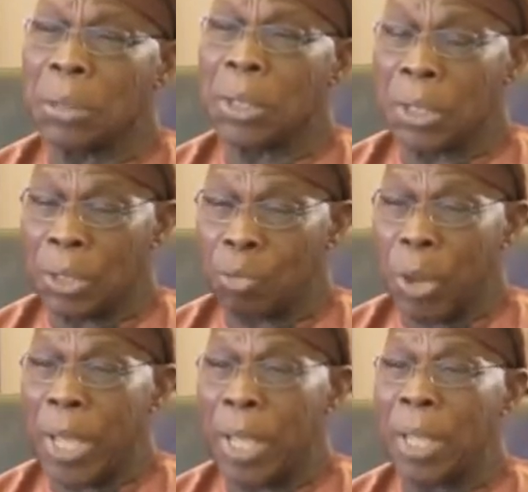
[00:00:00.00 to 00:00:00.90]
in the
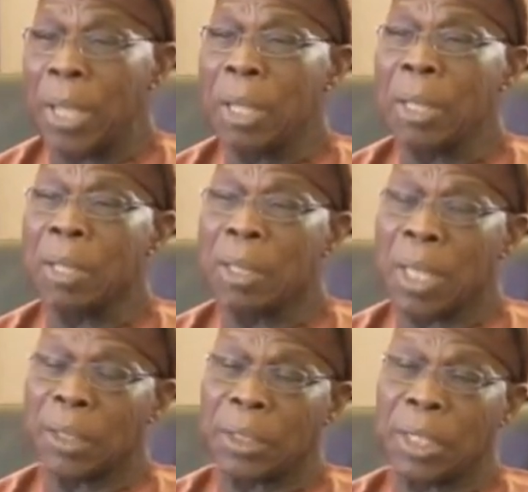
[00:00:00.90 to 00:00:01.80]
way
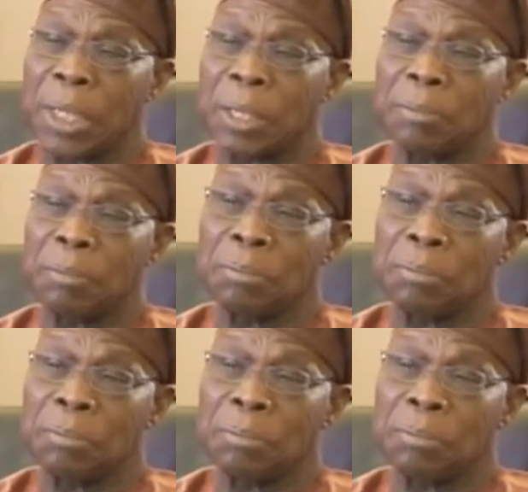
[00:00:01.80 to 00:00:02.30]
that uh,